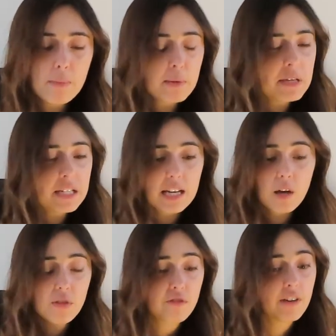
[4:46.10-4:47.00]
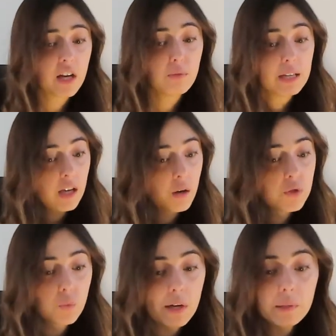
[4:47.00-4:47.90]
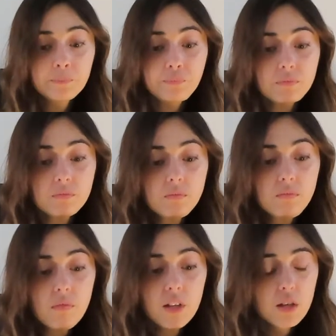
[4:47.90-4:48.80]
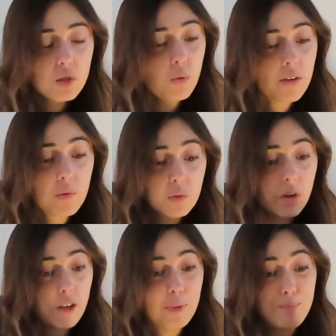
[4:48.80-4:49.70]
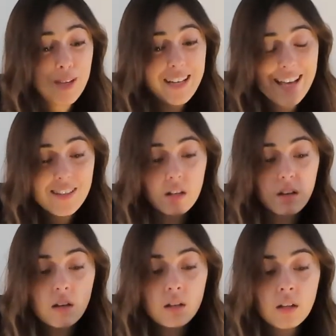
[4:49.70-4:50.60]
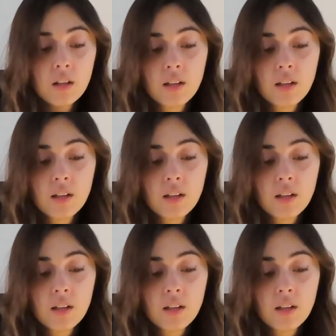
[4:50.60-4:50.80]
you've been dealing with a fellow Leo as well, and that's why you've been butting heads a lot.